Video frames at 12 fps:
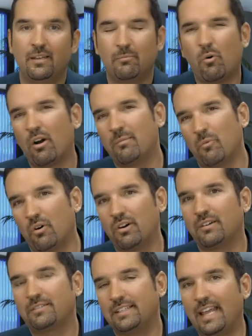More and
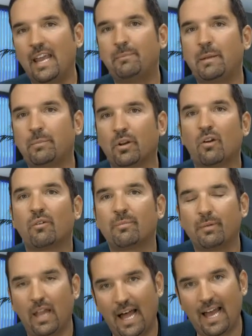more today, people don't
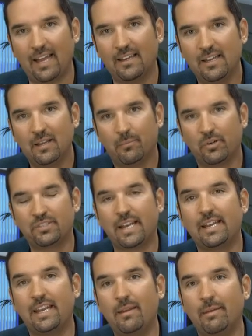reply per se
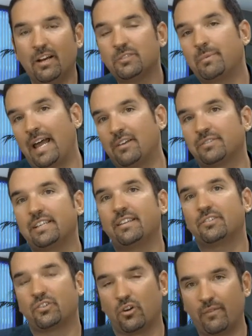to emails, but I'll see the
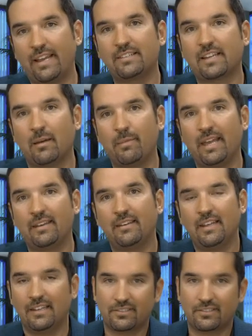surveys come in.